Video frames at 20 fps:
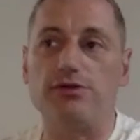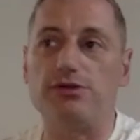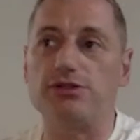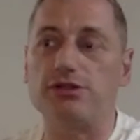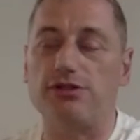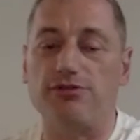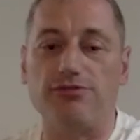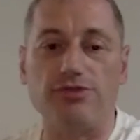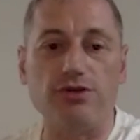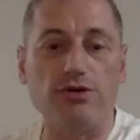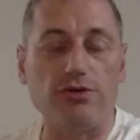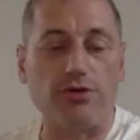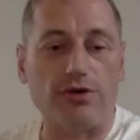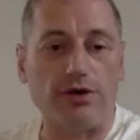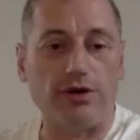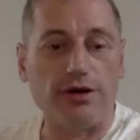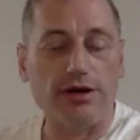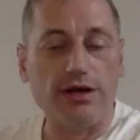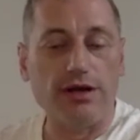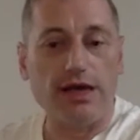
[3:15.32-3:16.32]
the
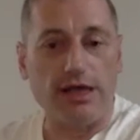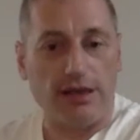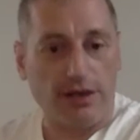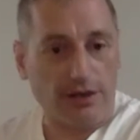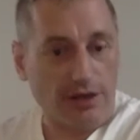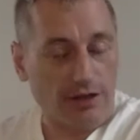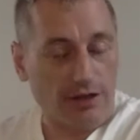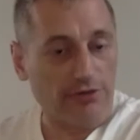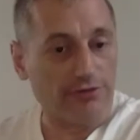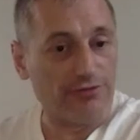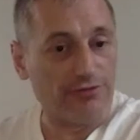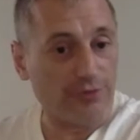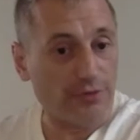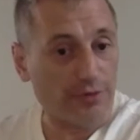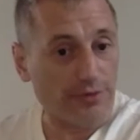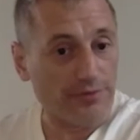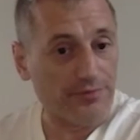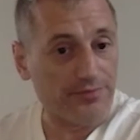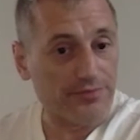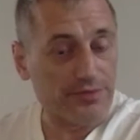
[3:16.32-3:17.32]
viewer in another
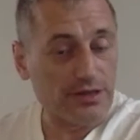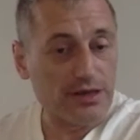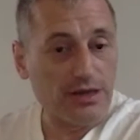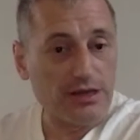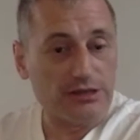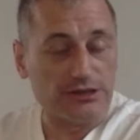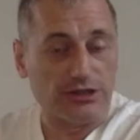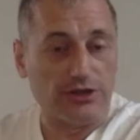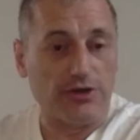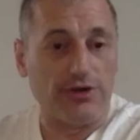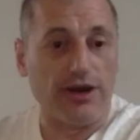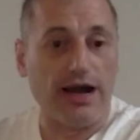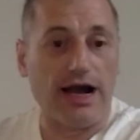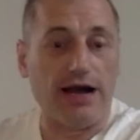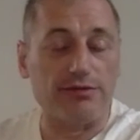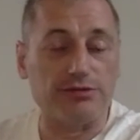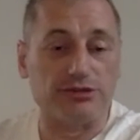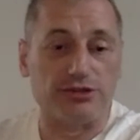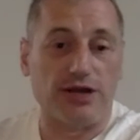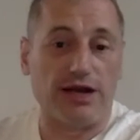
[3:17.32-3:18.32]
form. So you're
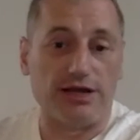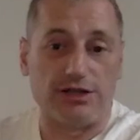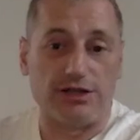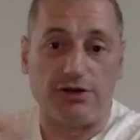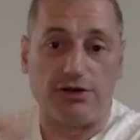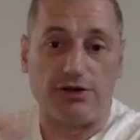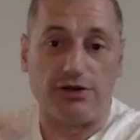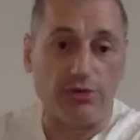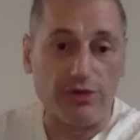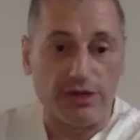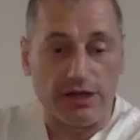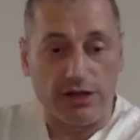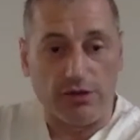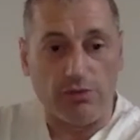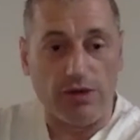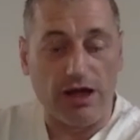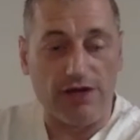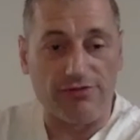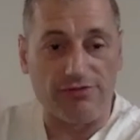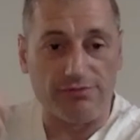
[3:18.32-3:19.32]
abstracting, you're pulling it
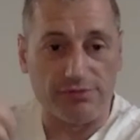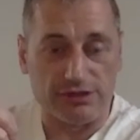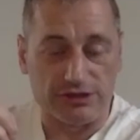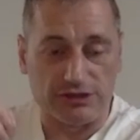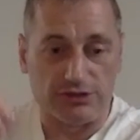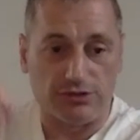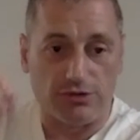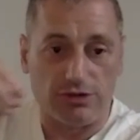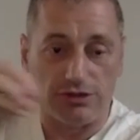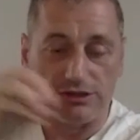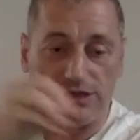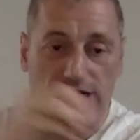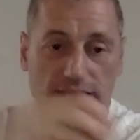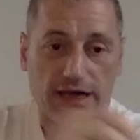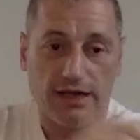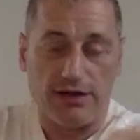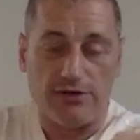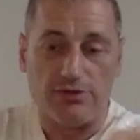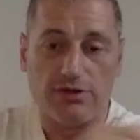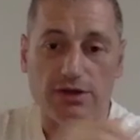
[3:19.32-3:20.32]
away from its source
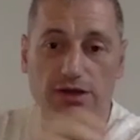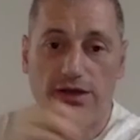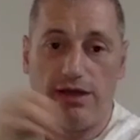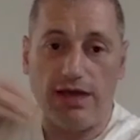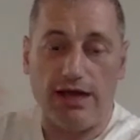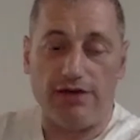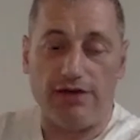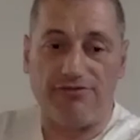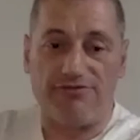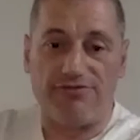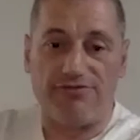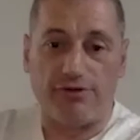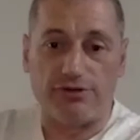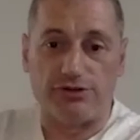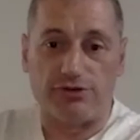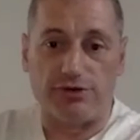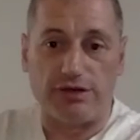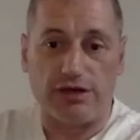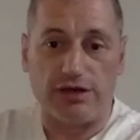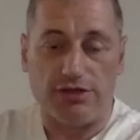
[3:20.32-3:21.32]
and
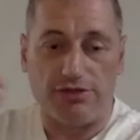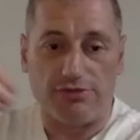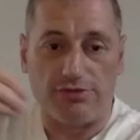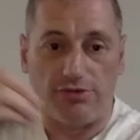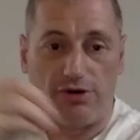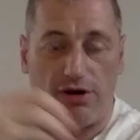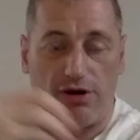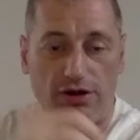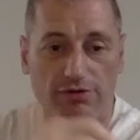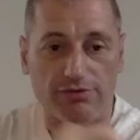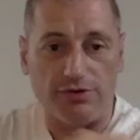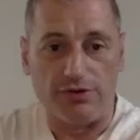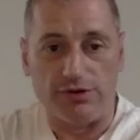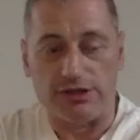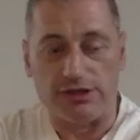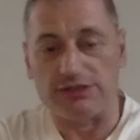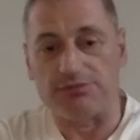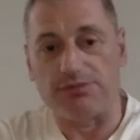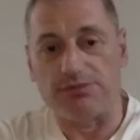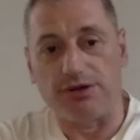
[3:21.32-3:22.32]
filtering it through all of your
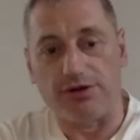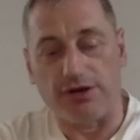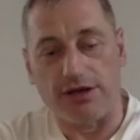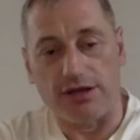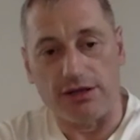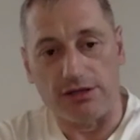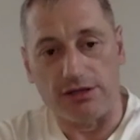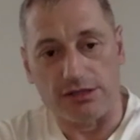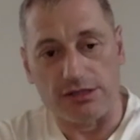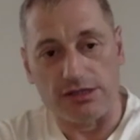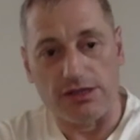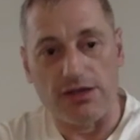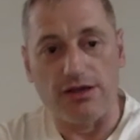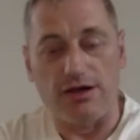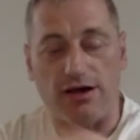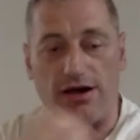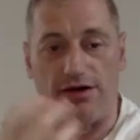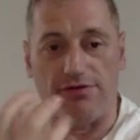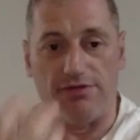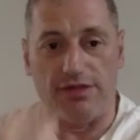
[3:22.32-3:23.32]
experience
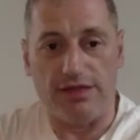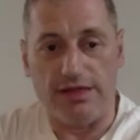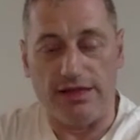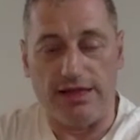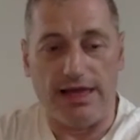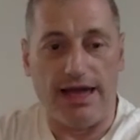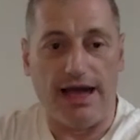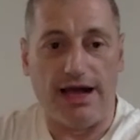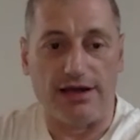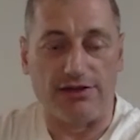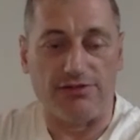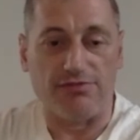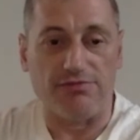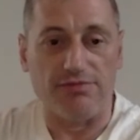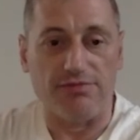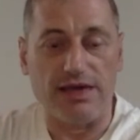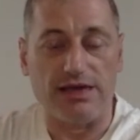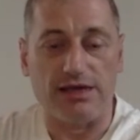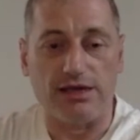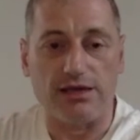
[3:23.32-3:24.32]
in the act of
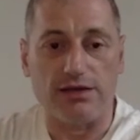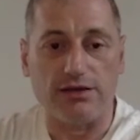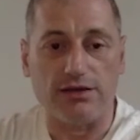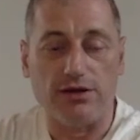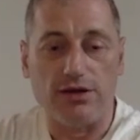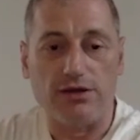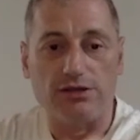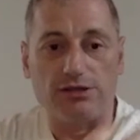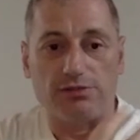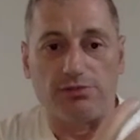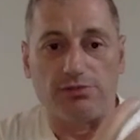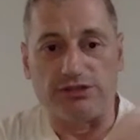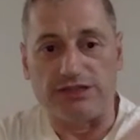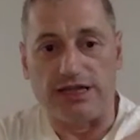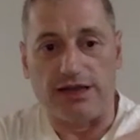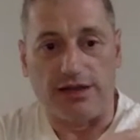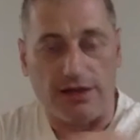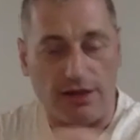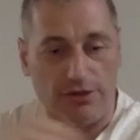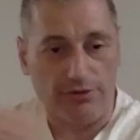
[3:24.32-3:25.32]
making to
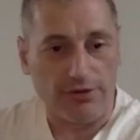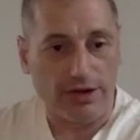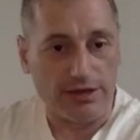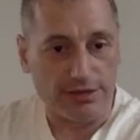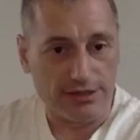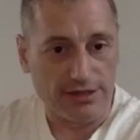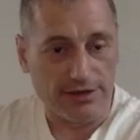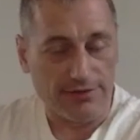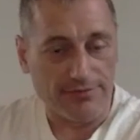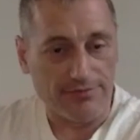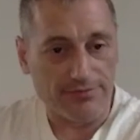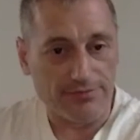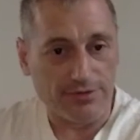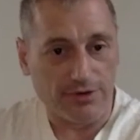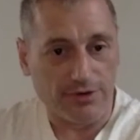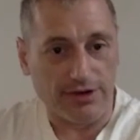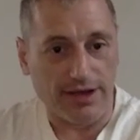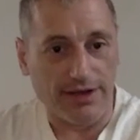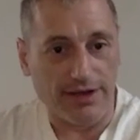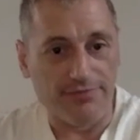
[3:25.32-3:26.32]
present another idea.
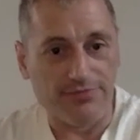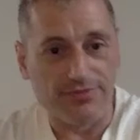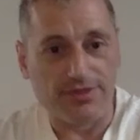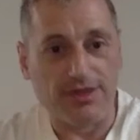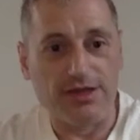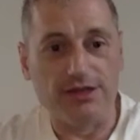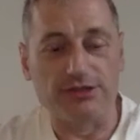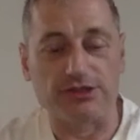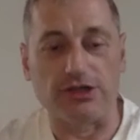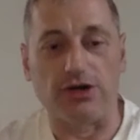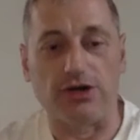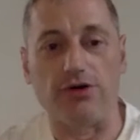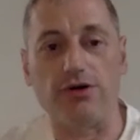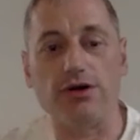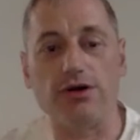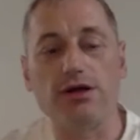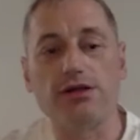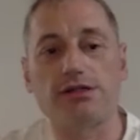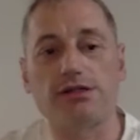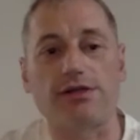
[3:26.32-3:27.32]
Okay, so
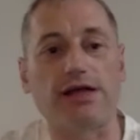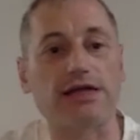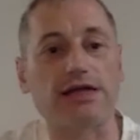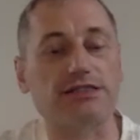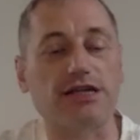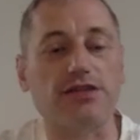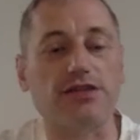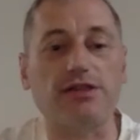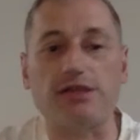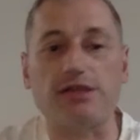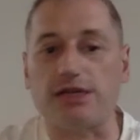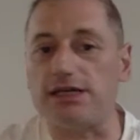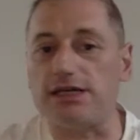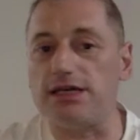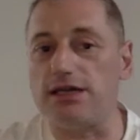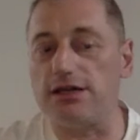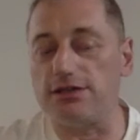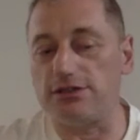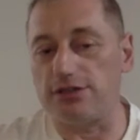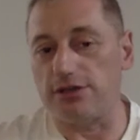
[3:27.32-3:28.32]
that's, I think, the
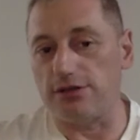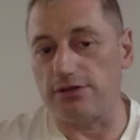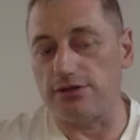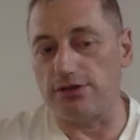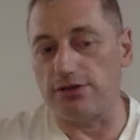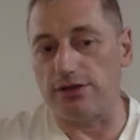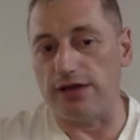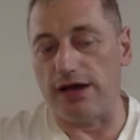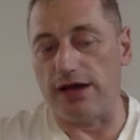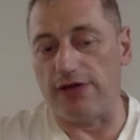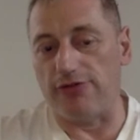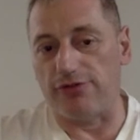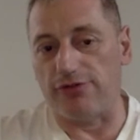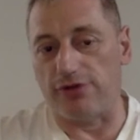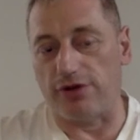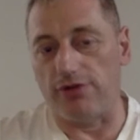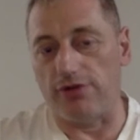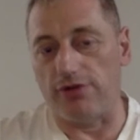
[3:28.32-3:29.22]
key to that for